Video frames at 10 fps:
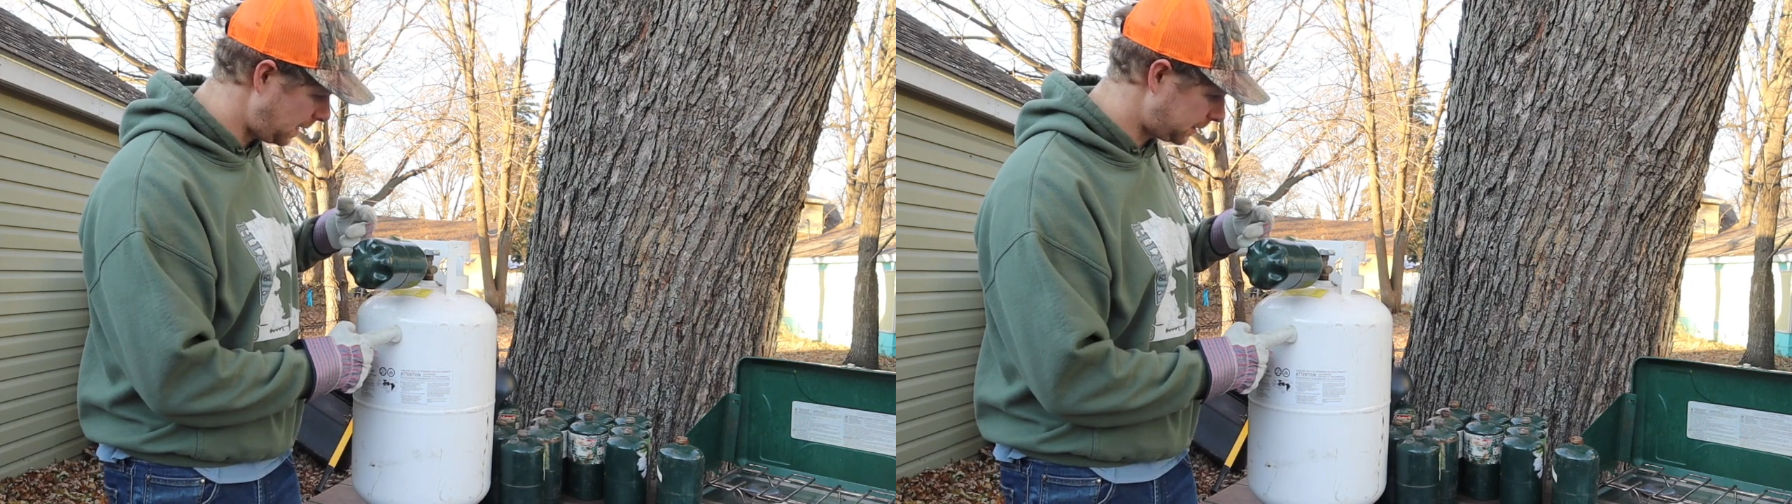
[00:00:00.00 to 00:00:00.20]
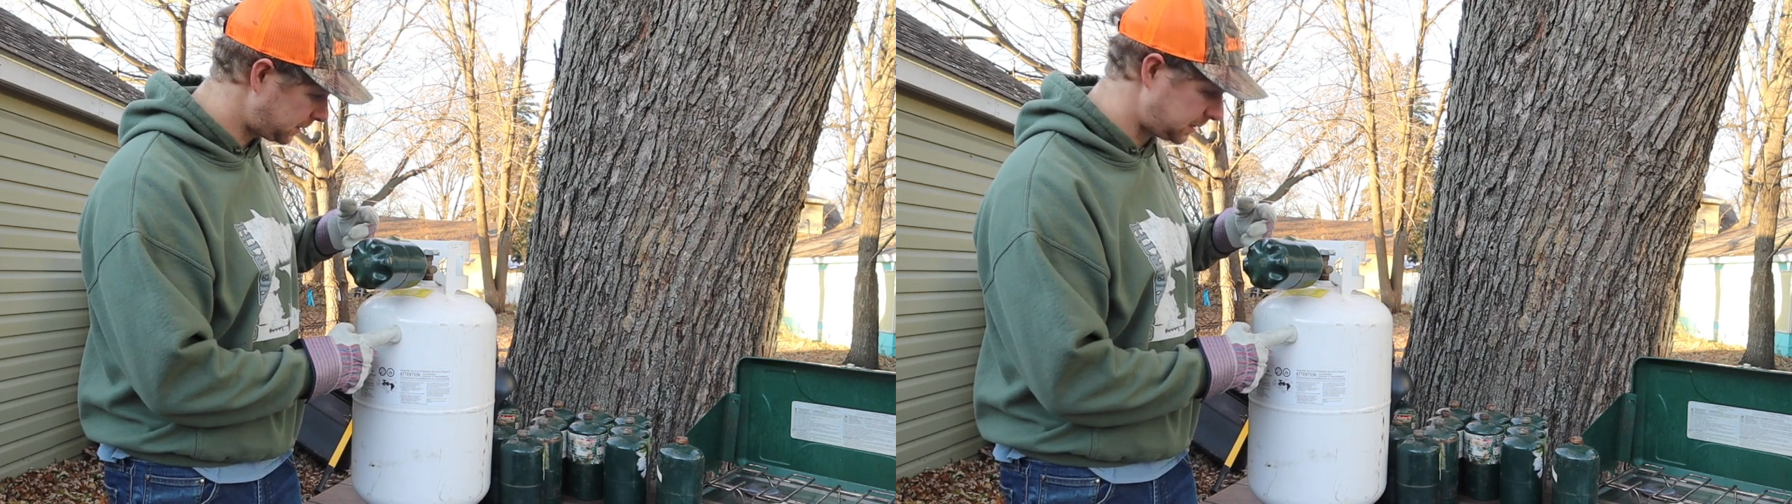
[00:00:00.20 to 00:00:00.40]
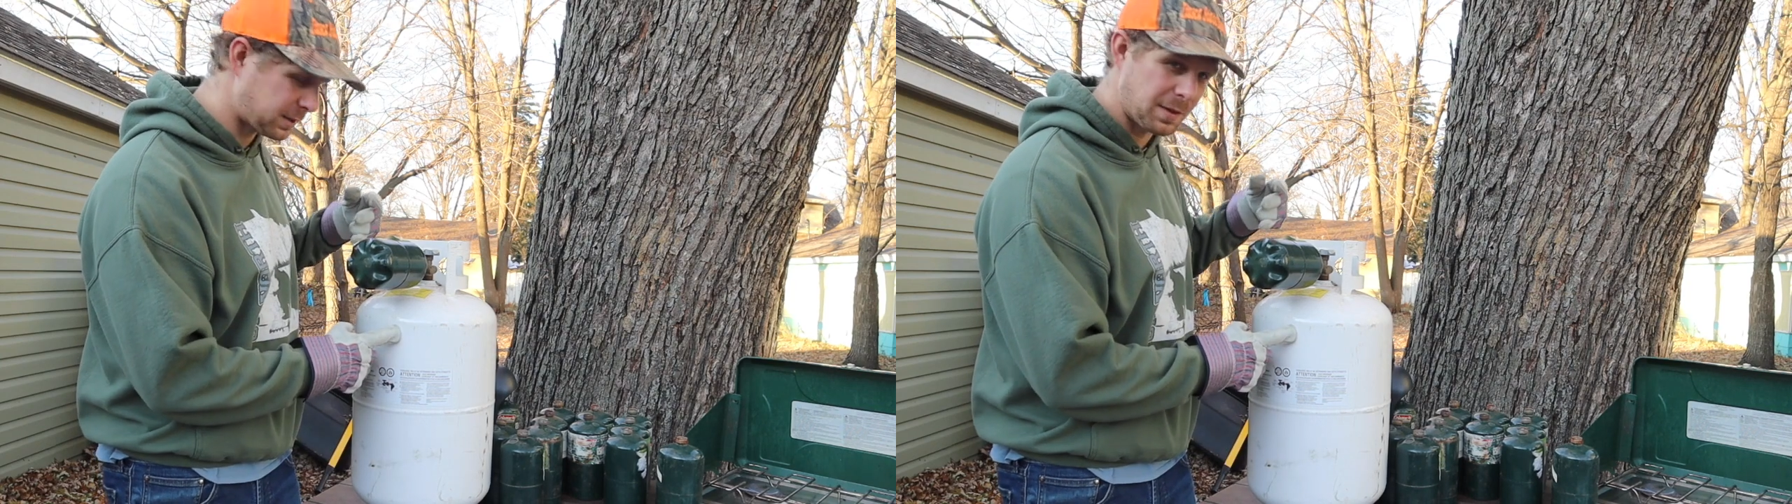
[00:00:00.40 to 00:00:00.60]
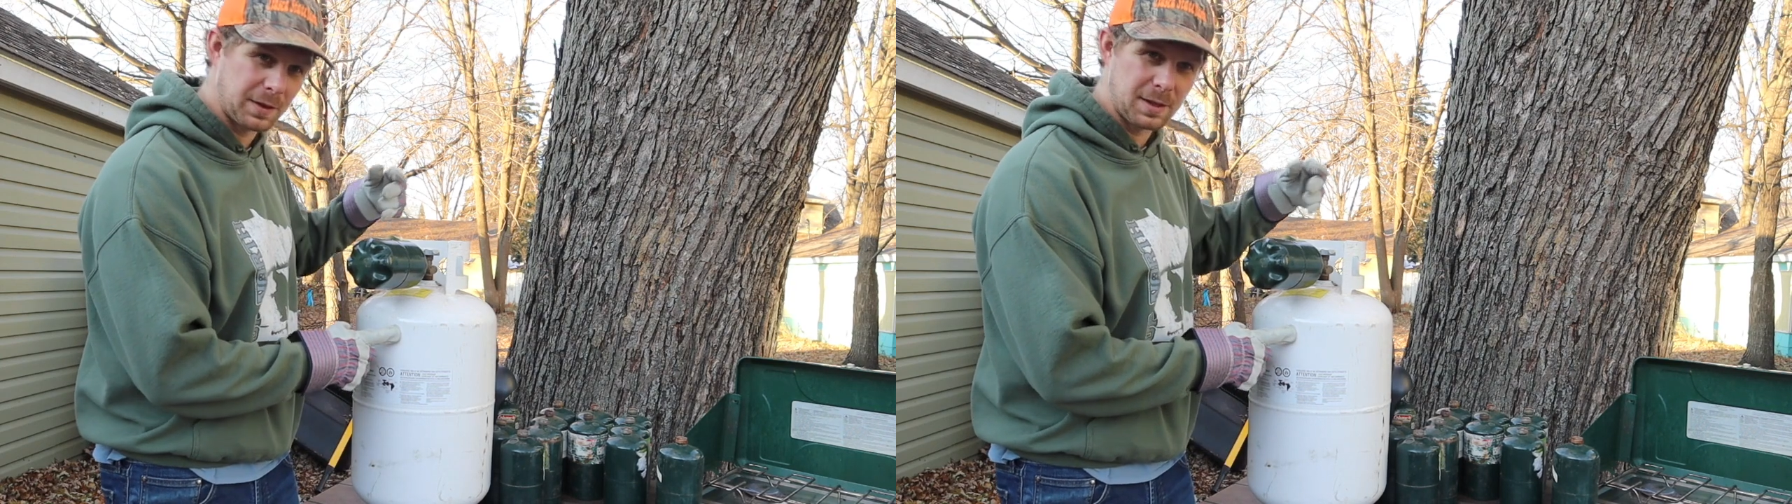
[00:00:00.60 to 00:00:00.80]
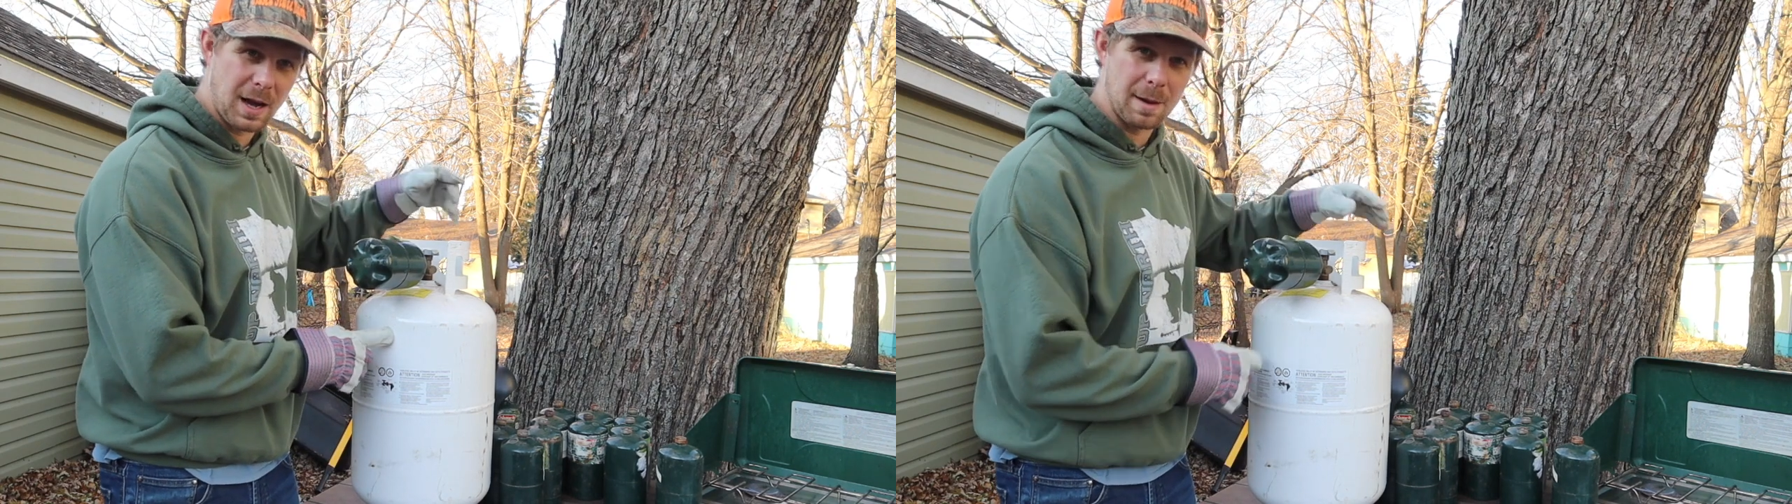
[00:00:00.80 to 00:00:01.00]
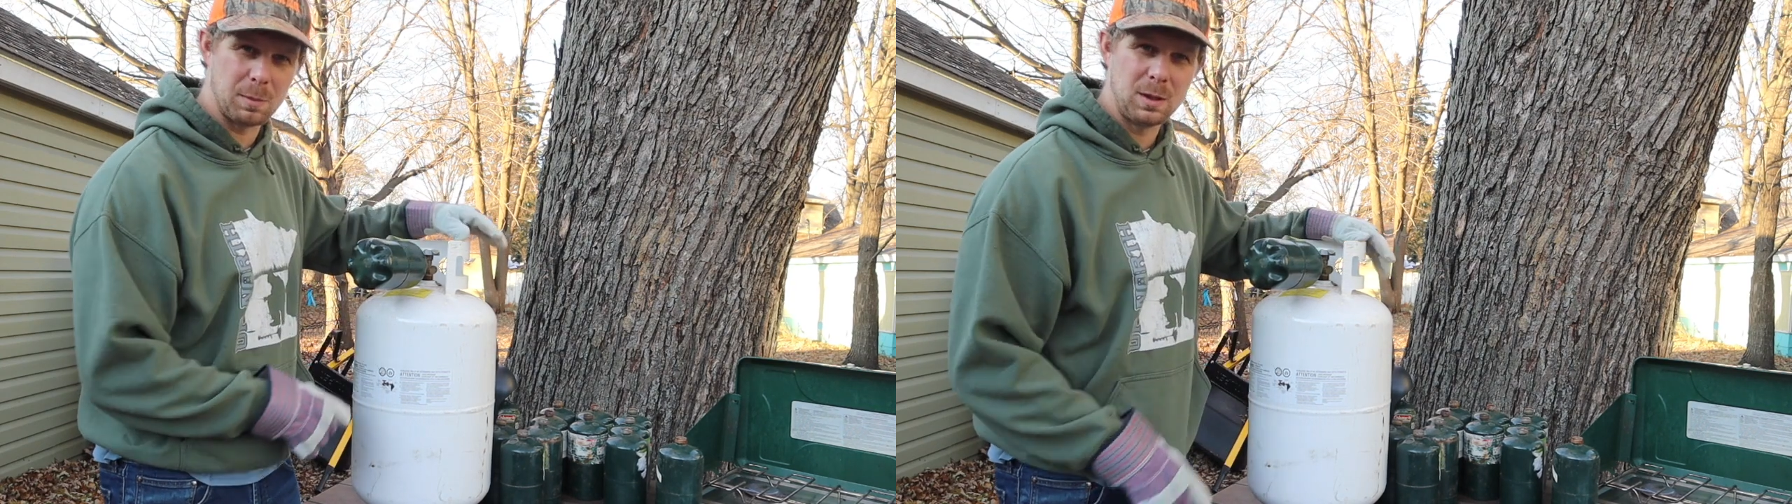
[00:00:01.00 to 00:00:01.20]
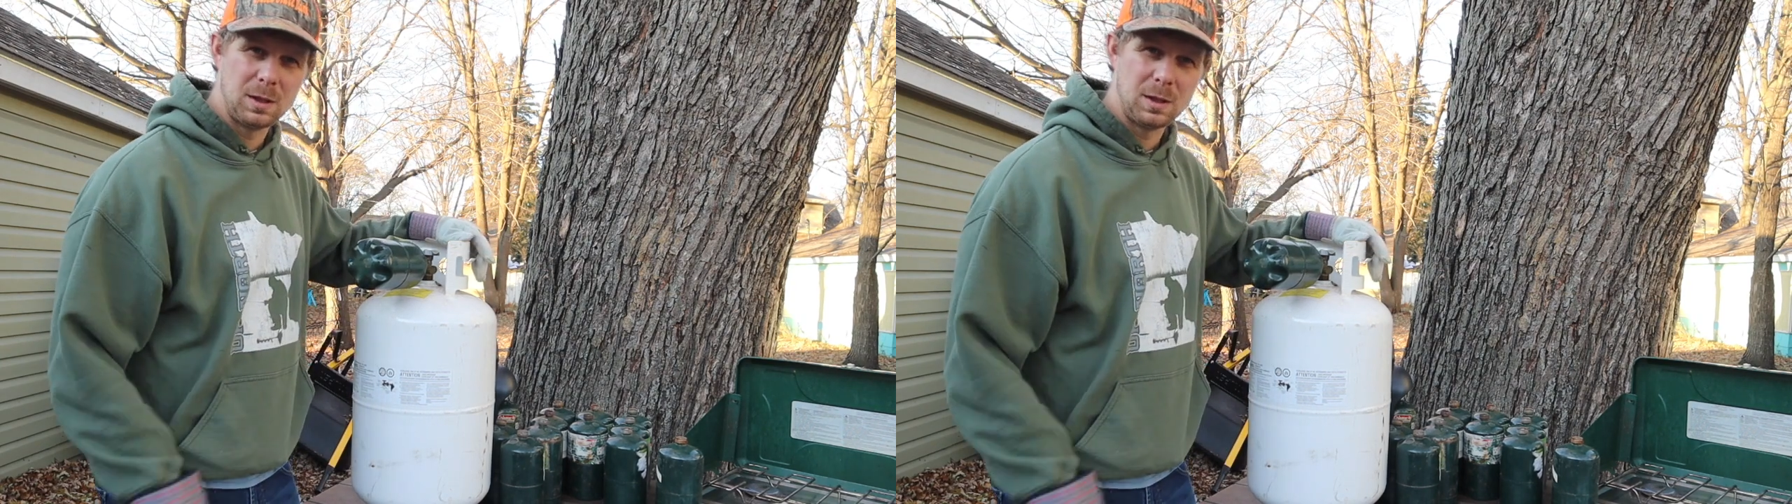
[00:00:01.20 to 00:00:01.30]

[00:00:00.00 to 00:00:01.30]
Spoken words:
air sits on the top.